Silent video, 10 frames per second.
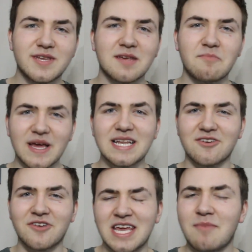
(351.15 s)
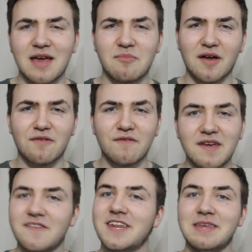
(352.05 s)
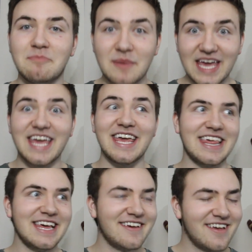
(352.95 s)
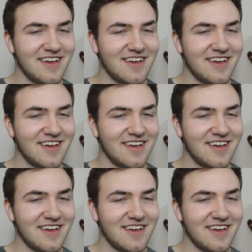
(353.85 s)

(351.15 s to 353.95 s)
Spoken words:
losing bids on eBay by 50p.